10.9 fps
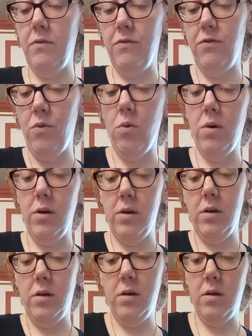for
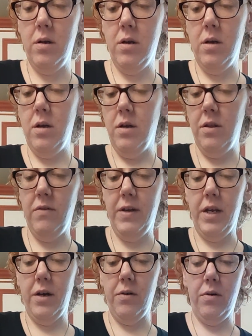the
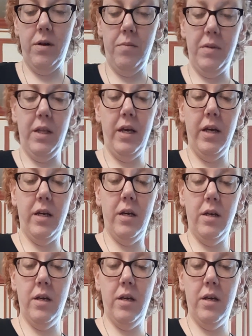video and be like,